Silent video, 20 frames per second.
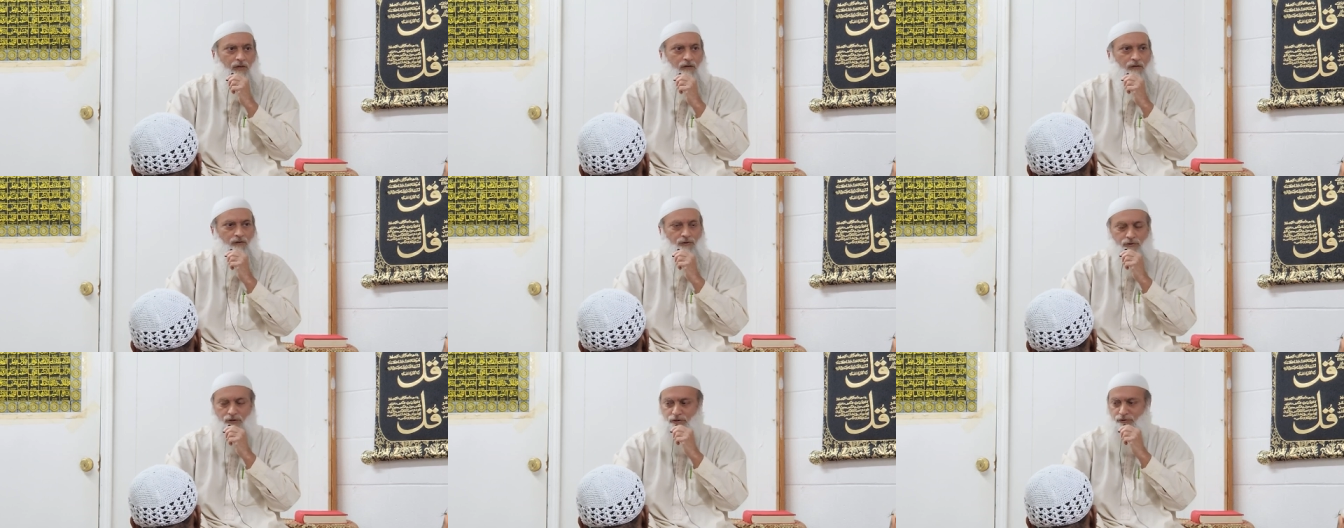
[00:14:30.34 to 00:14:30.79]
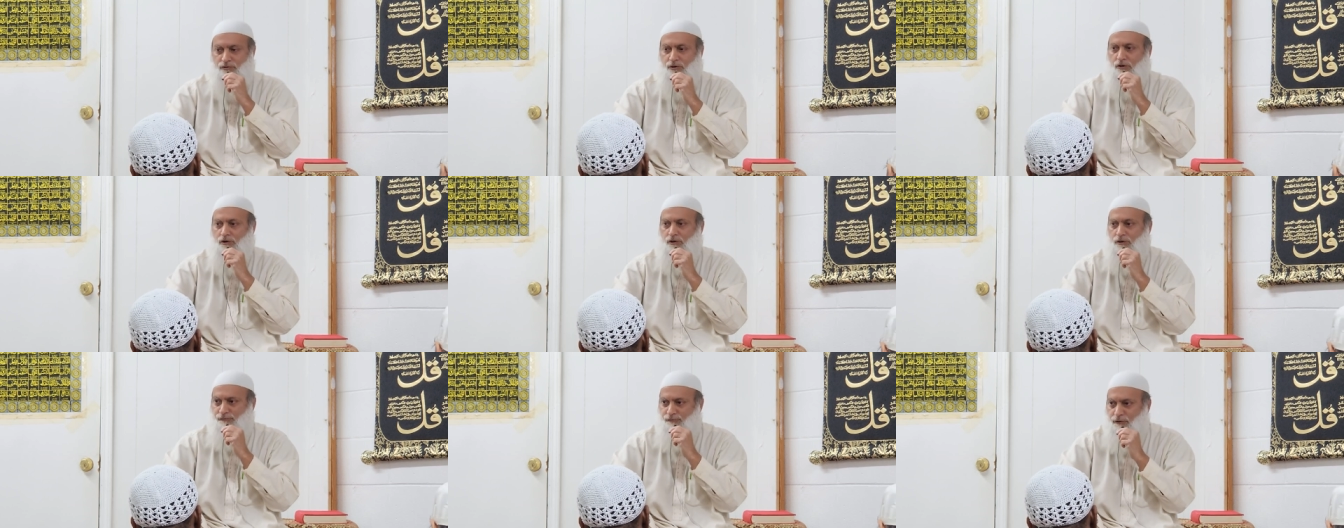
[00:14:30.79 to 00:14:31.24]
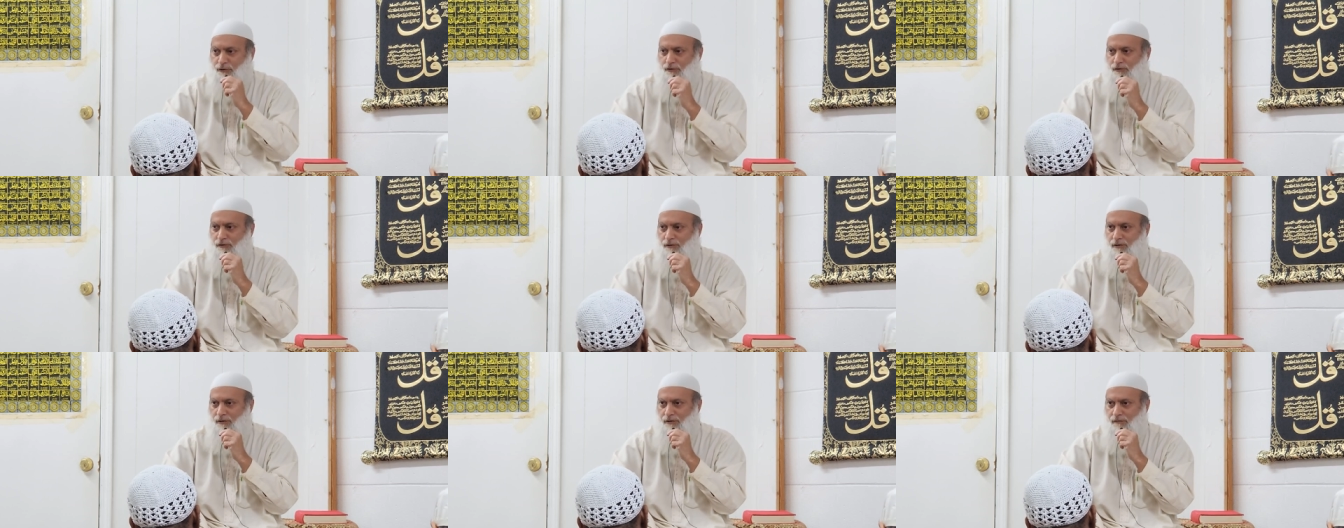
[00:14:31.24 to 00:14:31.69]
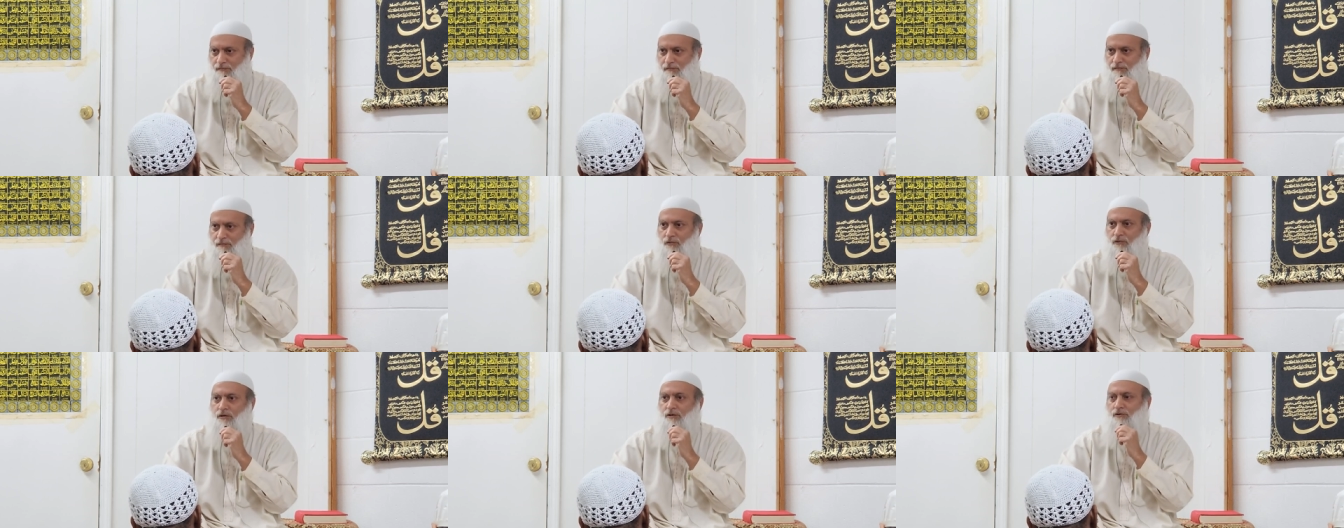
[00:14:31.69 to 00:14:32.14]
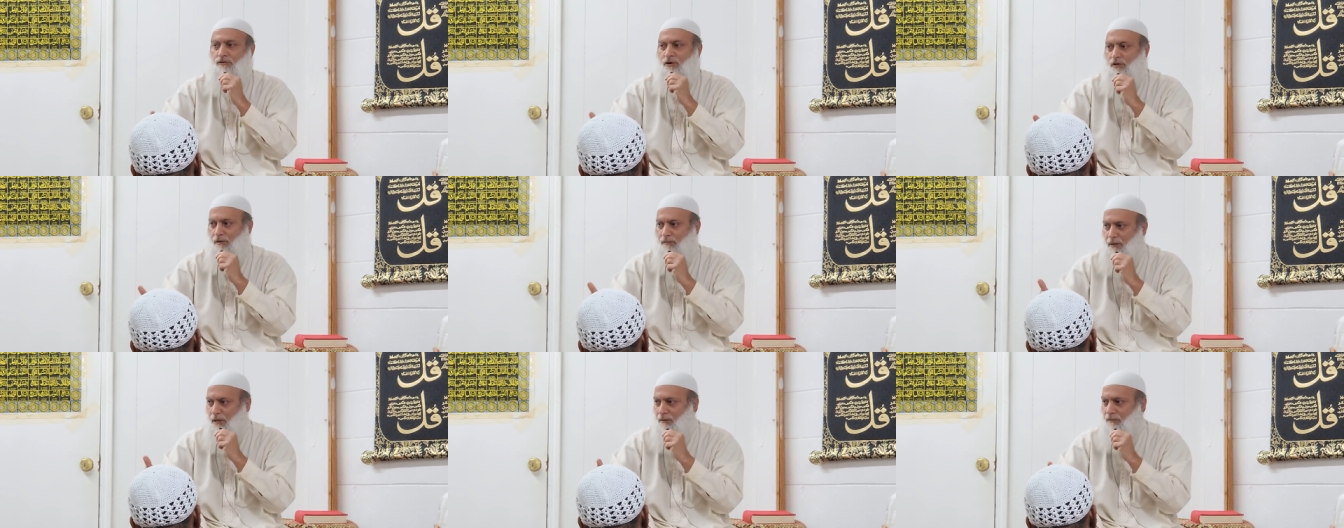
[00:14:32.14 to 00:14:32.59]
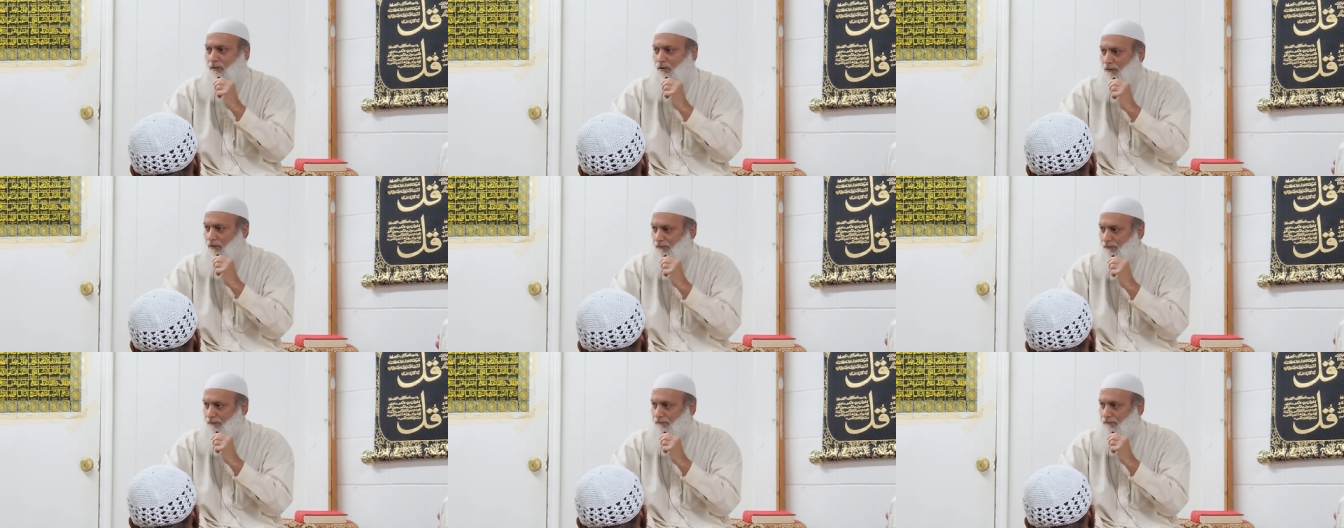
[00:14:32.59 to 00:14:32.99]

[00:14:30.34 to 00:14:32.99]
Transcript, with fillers: You control the food, you control the people.